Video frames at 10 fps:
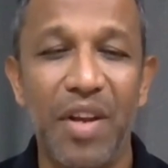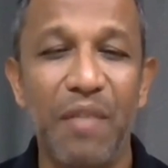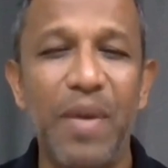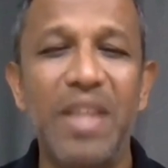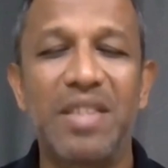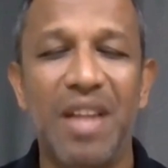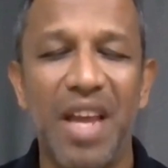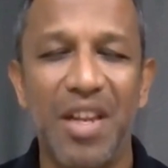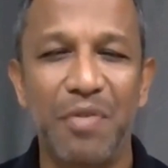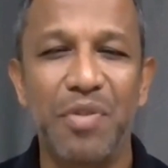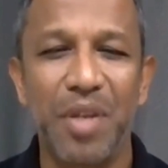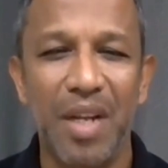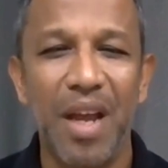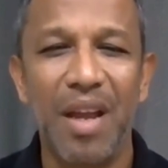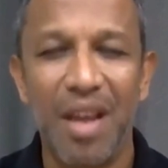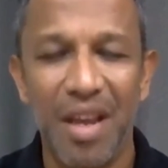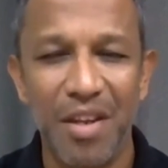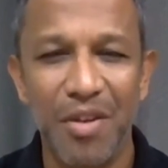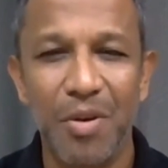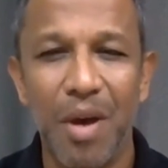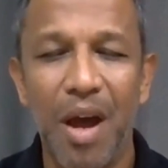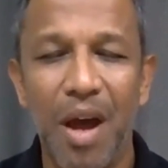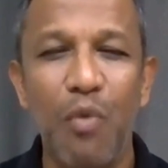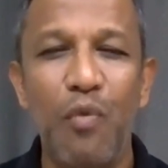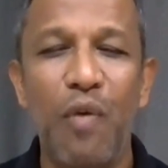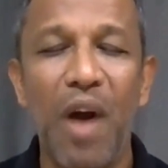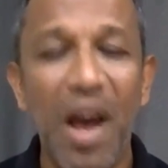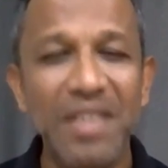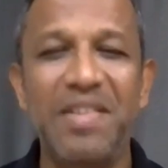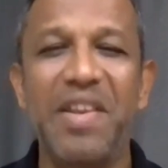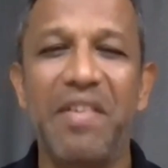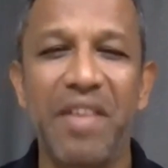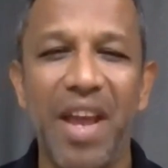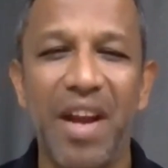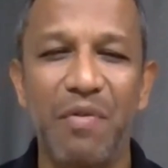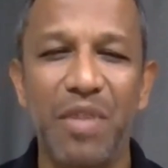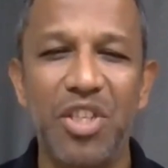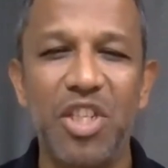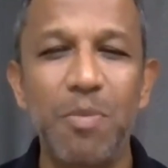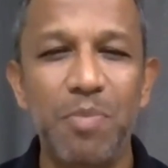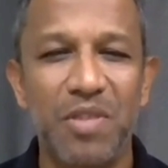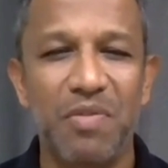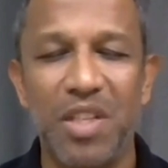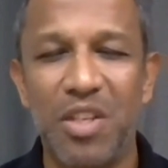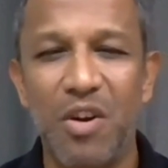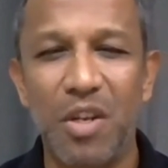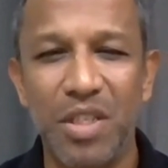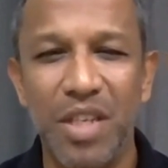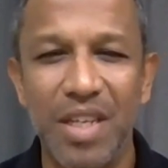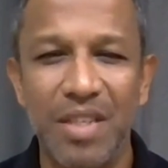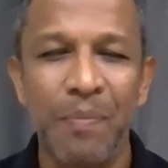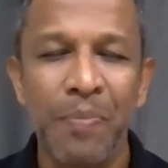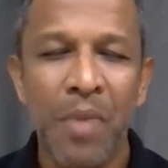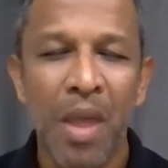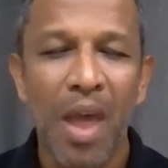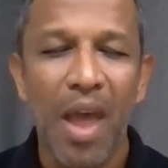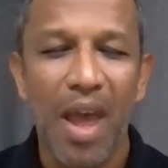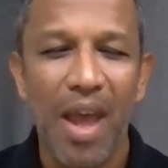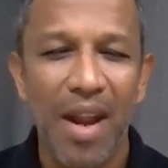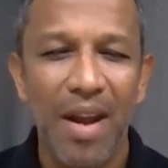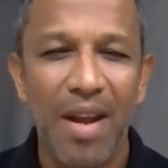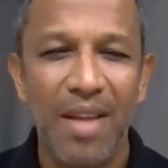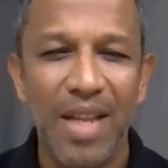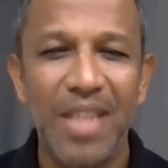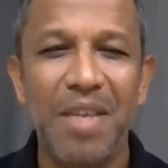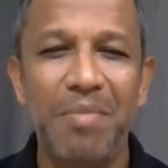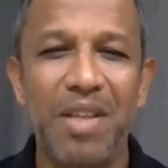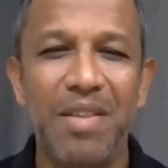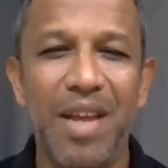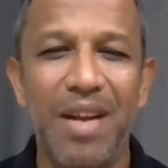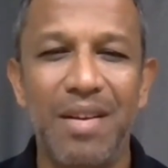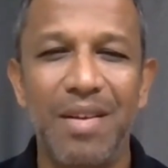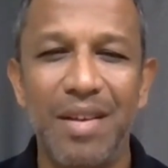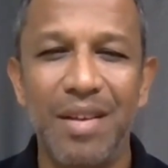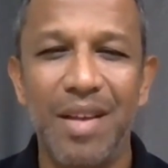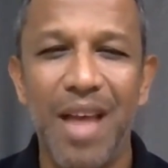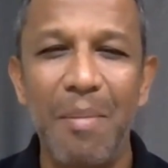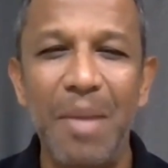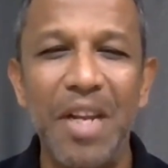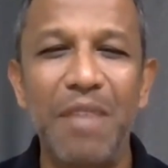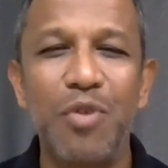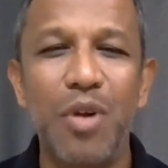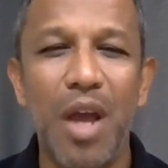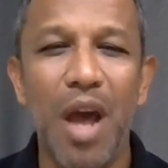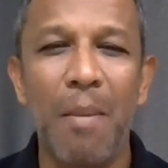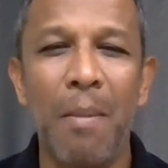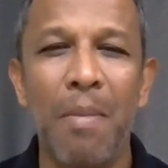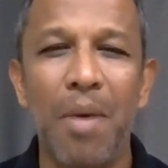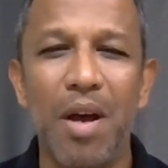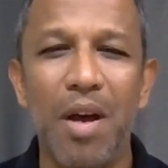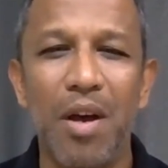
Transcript: defense line of Sri Lanka, how fast they react with chips, with cross kicks. And that's something that ability will come